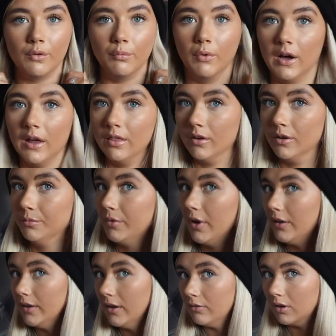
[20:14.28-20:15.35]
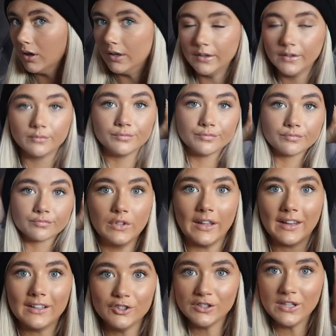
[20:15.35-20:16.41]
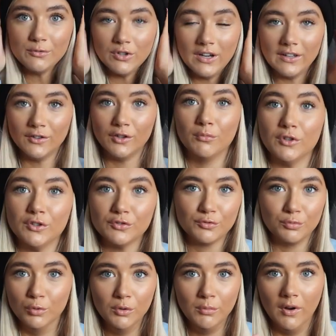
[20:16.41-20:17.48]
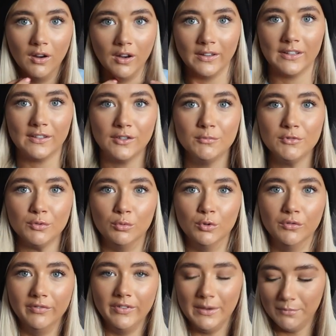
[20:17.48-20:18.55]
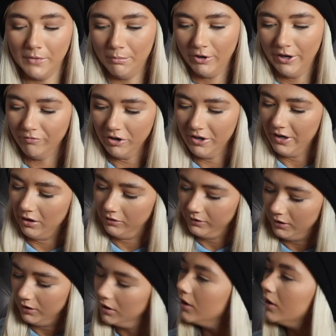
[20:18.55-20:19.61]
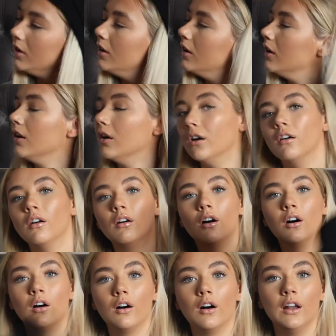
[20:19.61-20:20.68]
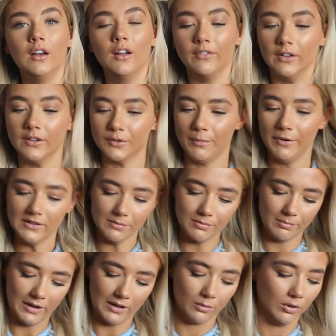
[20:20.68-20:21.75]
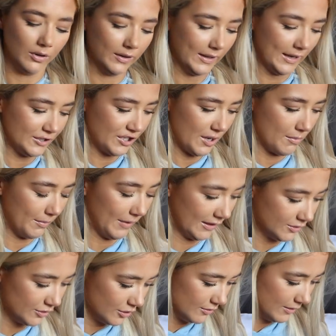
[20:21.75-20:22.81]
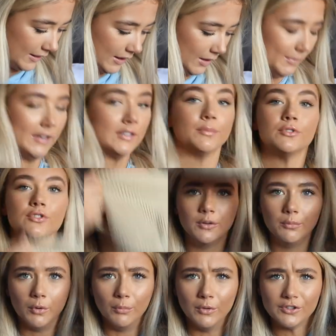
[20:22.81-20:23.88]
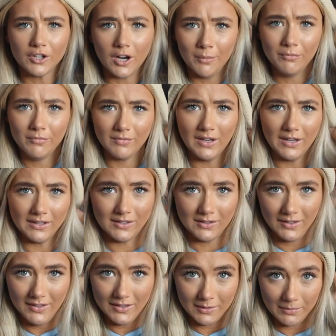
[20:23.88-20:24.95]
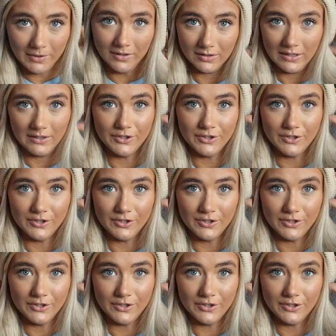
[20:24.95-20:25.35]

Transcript: wear them, is that right? Like, I just keep your hair so much warmer. Like, there's so much warmth in my brain right now that, oh, I love it. So I picked up a black one, they actually came in a pack of two, and then I picked up a stone one, which I'm excited about,